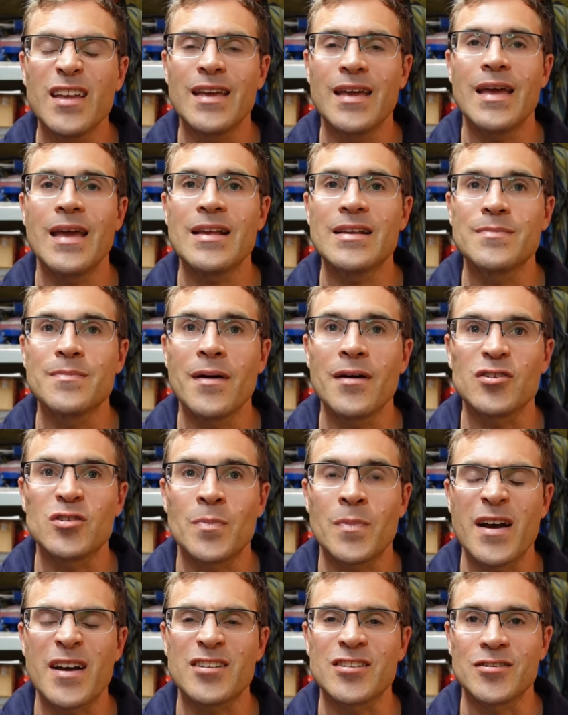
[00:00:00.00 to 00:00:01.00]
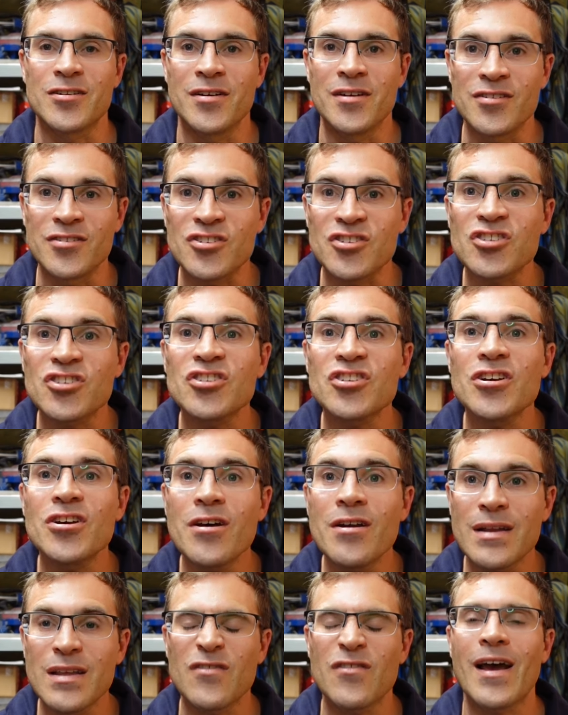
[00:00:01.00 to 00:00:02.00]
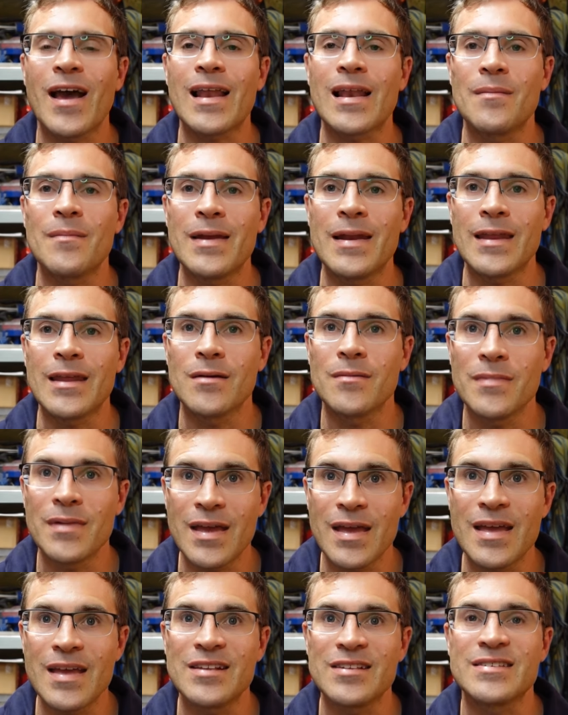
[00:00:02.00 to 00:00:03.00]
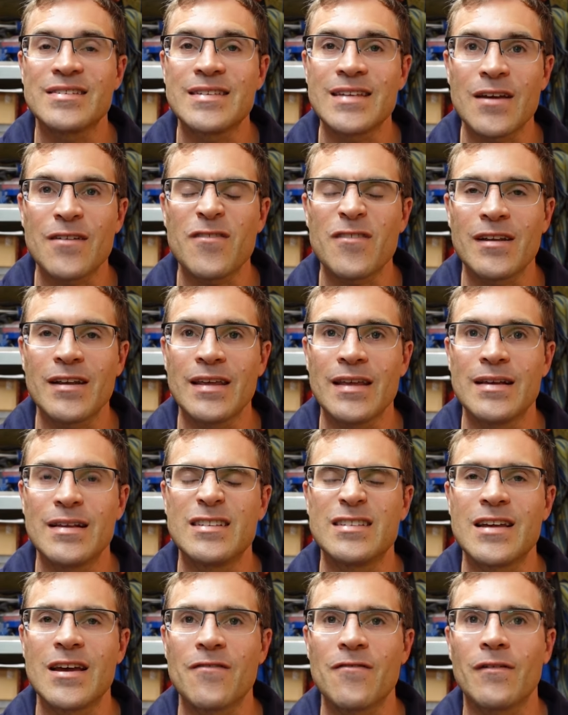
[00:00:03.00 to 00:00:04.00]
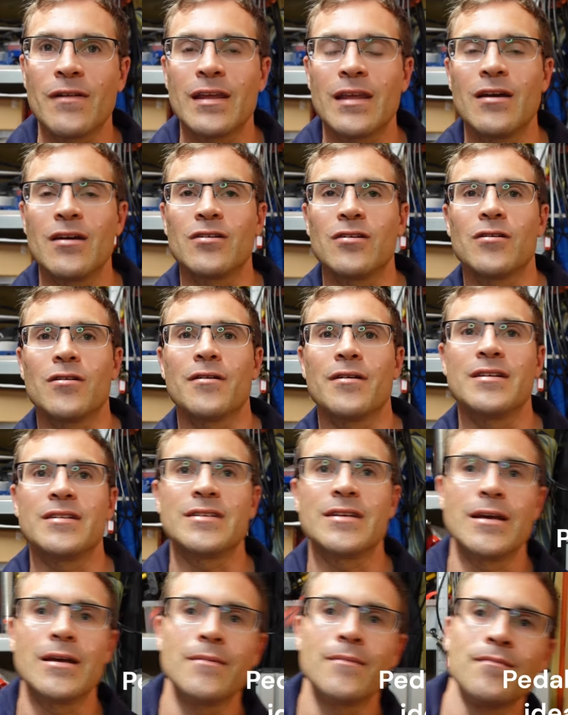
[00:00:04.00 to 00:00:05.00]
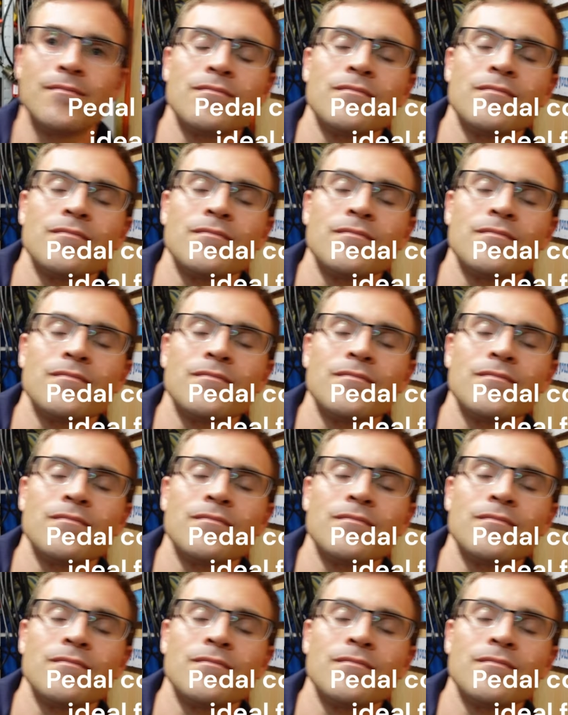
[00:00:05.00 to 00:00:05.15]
It is much better, and certainly for aluminium it is definitely a good idea.